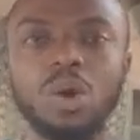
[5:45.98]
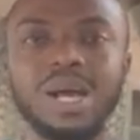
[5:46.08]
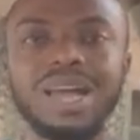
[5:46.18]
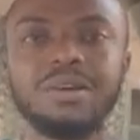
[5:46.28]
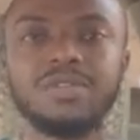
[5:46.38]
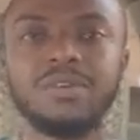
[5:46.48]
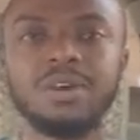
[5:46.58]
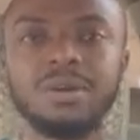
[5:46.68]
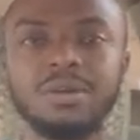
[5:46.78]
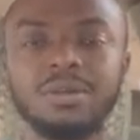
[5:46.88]
kind of
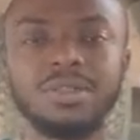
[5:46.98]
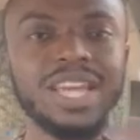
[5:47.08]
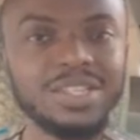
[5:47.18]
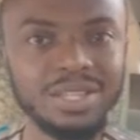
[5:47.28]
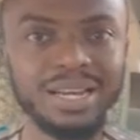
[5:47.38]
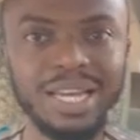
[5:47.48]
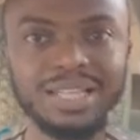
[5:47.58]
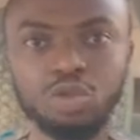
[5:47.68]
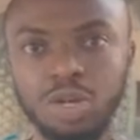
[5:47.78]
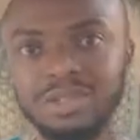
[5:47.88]
things are they
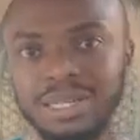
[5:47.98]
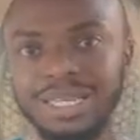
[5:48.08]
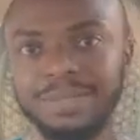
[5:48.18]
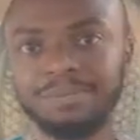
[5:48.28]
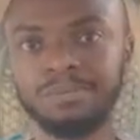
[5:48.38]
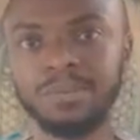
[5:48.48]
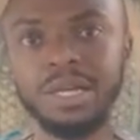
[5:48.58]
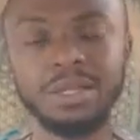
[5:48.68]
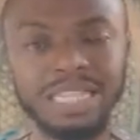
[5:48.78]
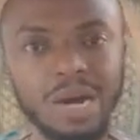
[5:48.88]
interested in?
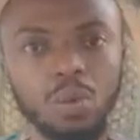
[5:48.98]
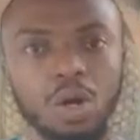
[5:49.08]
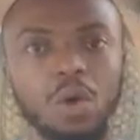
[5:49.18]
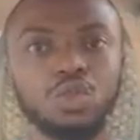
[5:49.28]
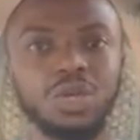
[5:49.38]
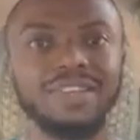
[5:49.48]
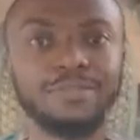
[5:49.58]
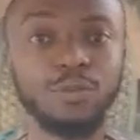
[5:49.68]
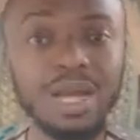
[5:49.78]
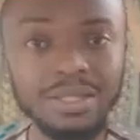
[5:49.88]
That would also
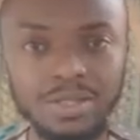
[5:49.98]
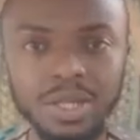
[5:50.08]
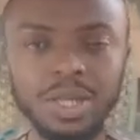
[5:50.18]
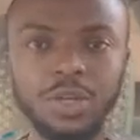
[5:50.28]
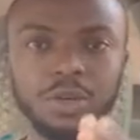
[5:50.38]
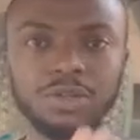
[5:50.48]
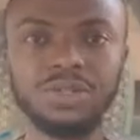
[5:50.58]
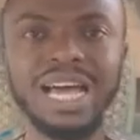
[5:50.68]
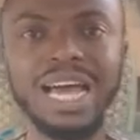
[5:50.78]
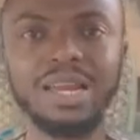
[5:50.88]
influence your
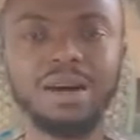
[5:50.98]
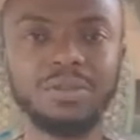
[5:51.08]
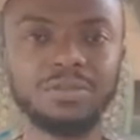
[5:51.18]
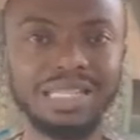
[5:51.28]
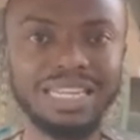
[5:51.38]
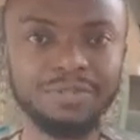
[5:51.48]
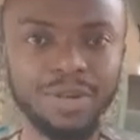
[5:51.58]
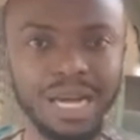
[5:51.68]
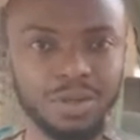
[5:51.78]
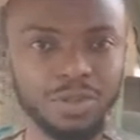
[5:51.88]
style of
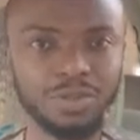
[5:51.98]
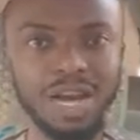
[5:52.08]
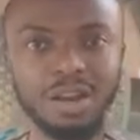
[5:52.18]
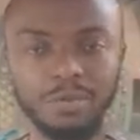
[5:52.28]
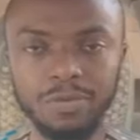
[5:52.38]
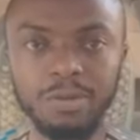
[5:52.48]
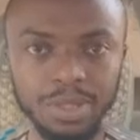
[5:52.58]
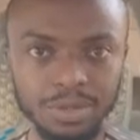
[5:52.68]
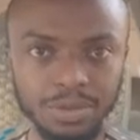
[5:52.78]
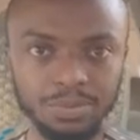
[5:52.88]
delivery and your style of
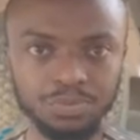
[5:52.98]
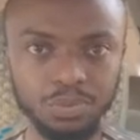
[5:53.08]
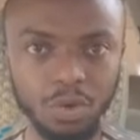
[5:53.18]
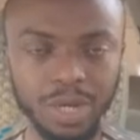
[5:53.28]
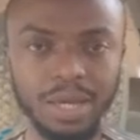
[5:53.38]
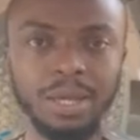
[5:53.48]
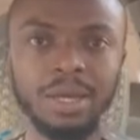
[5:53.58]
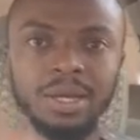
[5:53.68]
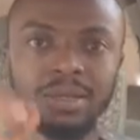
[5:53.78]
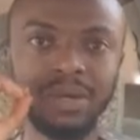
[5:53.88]
performance. Okay.
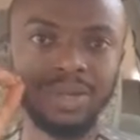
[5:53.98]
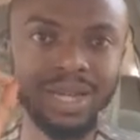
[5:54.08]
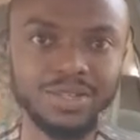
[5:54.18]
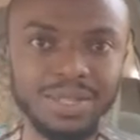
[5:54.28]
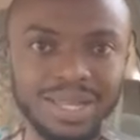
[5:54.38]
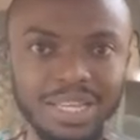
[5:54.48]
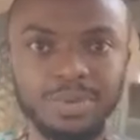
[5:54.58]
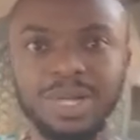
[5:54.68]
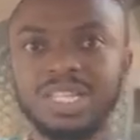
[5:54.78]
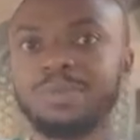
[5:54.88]
Now the next thing is,
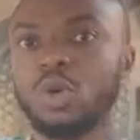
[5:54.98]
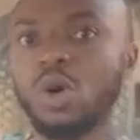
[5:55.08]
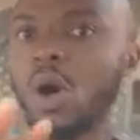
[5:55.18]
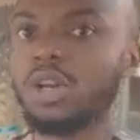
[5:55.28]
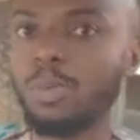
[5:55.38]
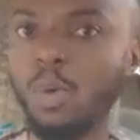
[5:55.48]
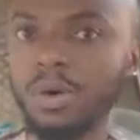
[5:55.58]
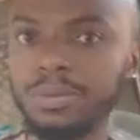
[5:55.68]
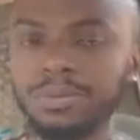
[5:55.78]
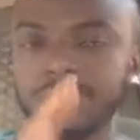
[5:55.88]
by the time you're called
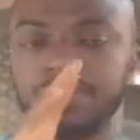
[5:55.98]
upon